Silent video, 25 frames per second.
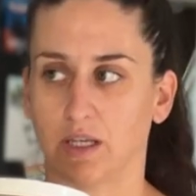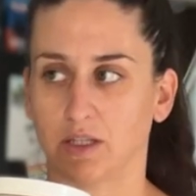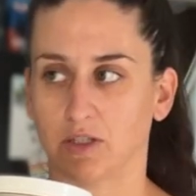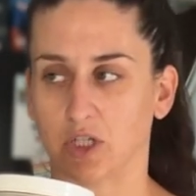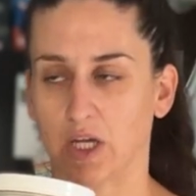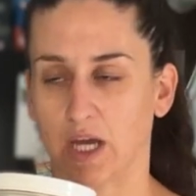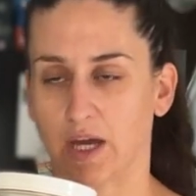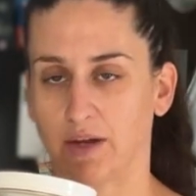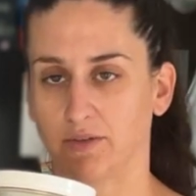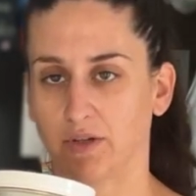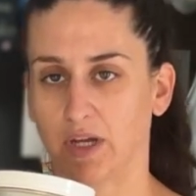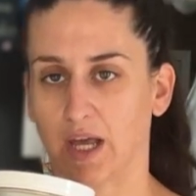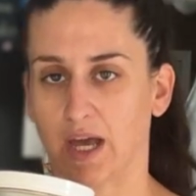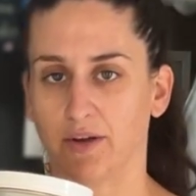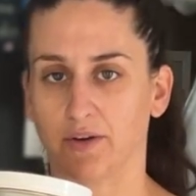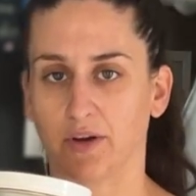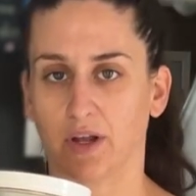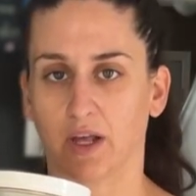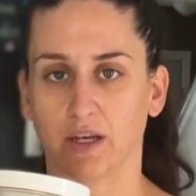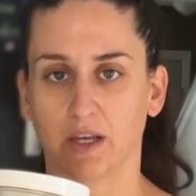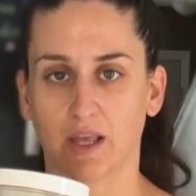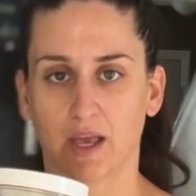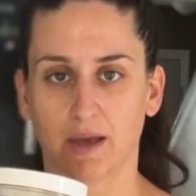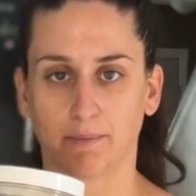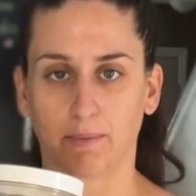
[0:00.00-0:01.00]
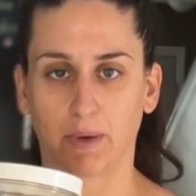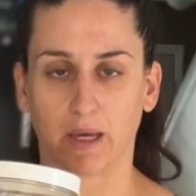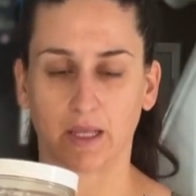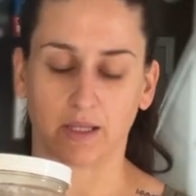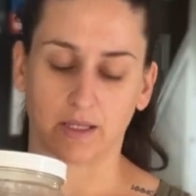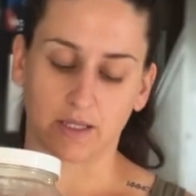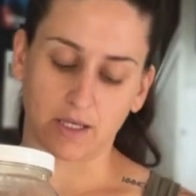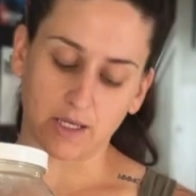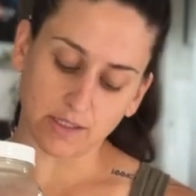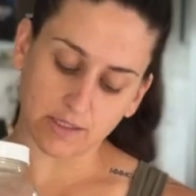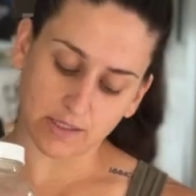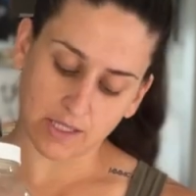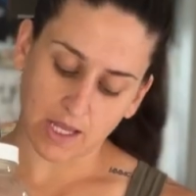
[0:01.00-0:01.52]
chowed down on yet by the
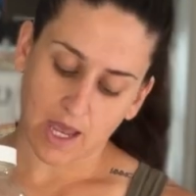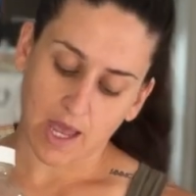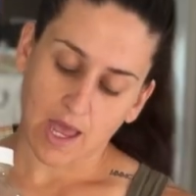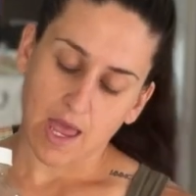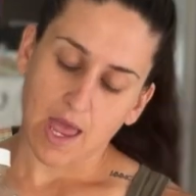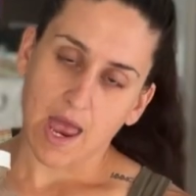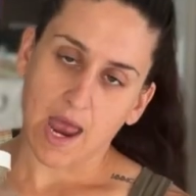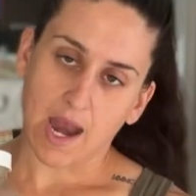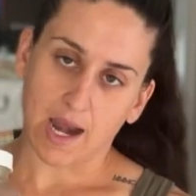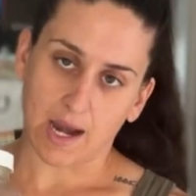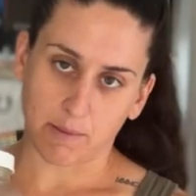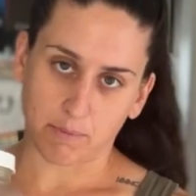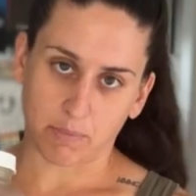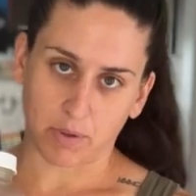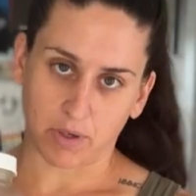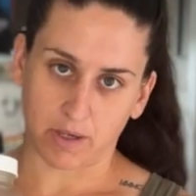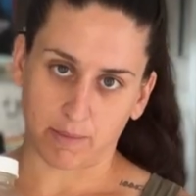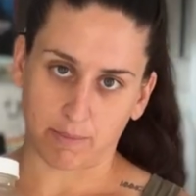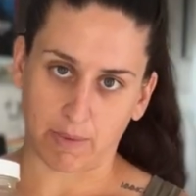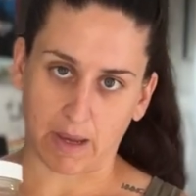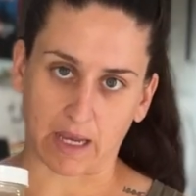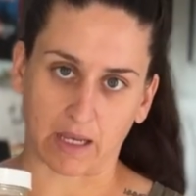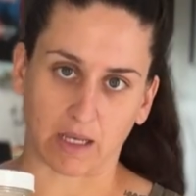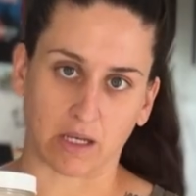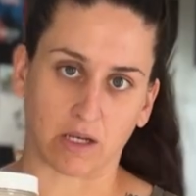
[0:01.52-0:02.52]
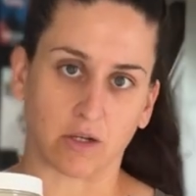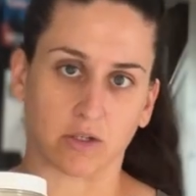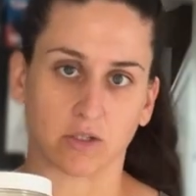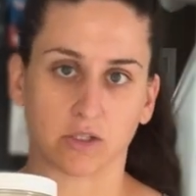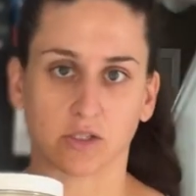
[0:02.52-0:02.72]
yeast, and I put it back in here.